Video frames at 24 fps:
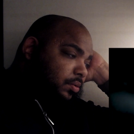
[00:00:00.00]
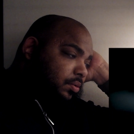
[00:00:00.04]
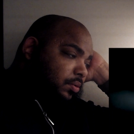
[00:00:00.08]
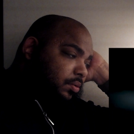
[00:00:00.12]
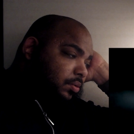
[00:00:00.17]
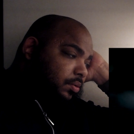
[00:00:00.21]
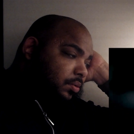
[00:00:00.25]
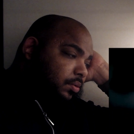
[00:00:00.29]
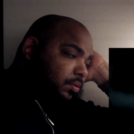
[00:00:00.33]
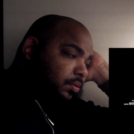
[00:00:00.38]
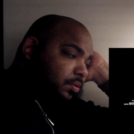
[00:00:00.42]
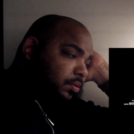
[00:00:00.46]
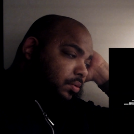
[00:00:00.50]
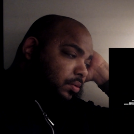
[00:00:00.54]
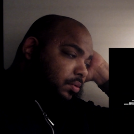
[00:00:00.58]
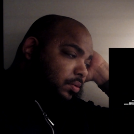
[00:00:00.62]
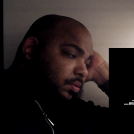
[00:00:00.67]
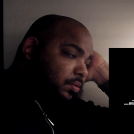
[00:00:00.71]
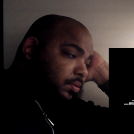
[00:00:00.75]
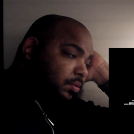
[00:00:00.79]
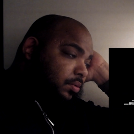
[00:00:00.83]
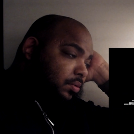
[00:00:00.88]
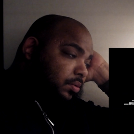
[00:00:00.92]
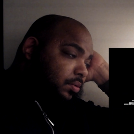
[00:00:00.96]

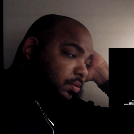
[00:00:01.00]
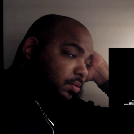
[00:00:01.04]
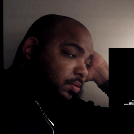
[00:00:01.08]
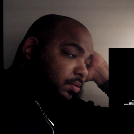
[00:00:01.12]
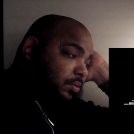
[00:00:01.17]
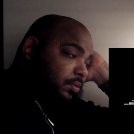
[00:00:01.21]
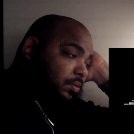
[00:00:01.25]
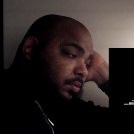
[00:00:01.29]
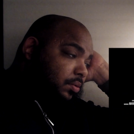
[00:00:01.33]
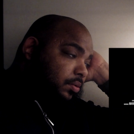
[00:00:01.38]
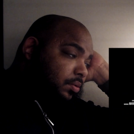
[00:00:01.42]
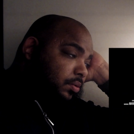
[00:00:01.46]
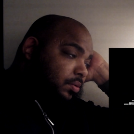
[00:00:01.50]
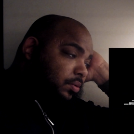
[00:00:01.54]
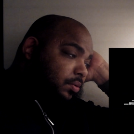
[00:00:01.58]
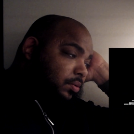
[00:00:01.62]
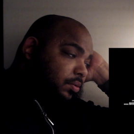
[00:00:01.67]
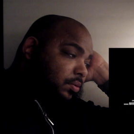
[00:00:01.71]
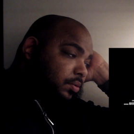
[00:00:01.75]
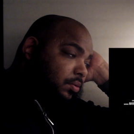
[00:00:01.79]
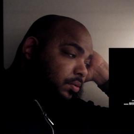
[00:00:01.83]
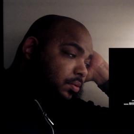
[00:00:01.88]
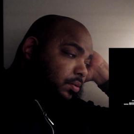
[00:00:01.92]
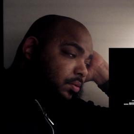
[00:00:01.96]
Nothing is said.